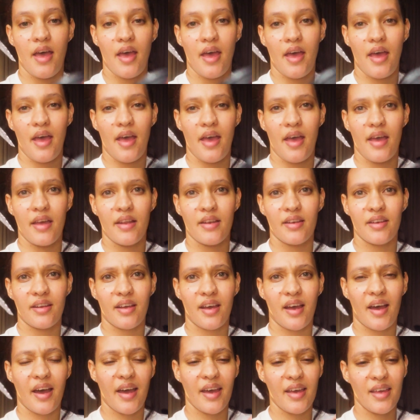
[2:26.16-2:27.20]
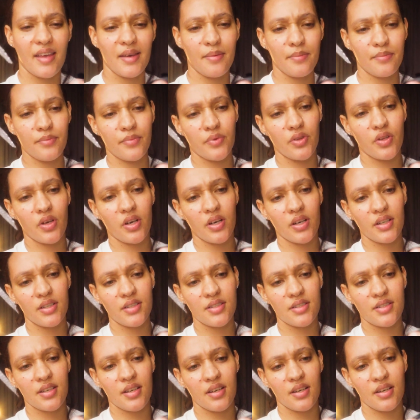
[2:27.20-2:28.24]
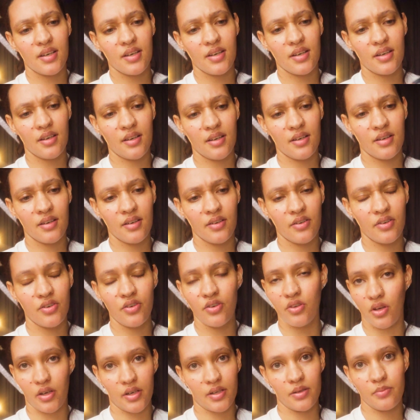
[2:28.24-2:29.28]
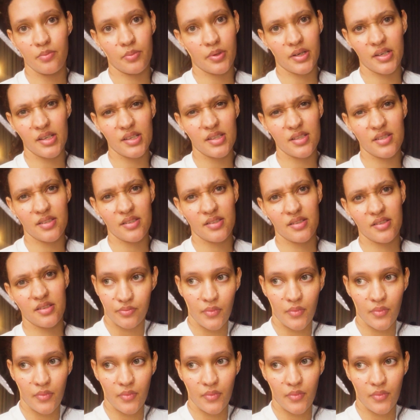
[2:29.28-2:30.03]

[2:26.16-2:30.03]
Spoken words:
And I am not impressed.